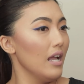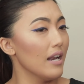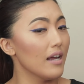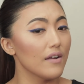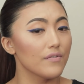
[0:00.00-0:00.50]

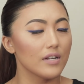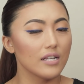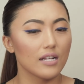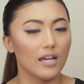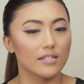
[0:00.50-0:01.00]
and I
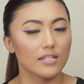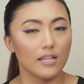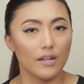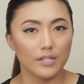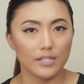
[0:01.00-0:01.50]
really like
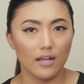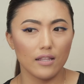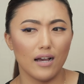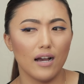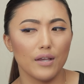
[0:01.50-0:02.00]
this
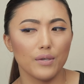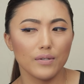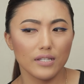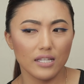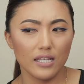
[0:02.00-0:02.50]
hairstyle. I
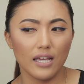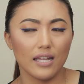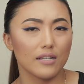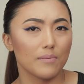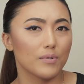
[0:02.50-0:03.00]
usually
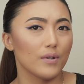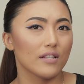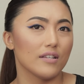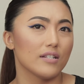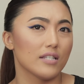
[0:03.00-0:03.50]
end up
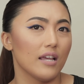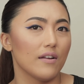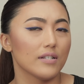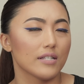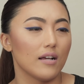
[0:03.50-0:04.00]
doing this
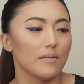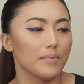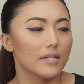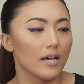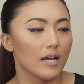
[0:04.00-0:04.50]
hairstyle
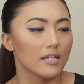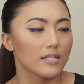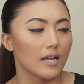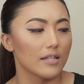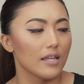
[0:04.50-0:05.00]

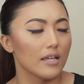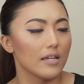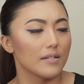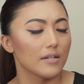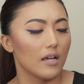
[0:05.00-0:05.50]
because I
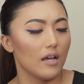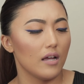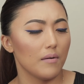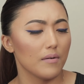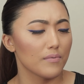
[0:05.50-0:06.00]
think it
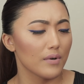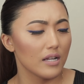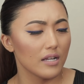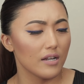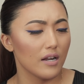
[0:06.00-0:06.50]

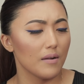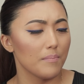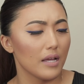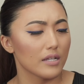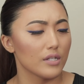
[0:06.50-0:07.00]
really
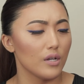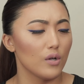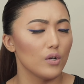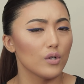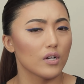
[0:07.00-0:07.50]
makes
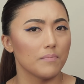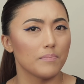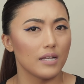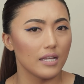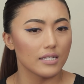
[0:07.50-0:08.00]
your look
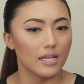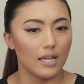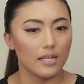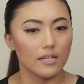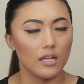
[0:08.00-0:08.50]
complete
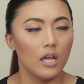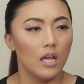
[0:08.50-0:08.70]
and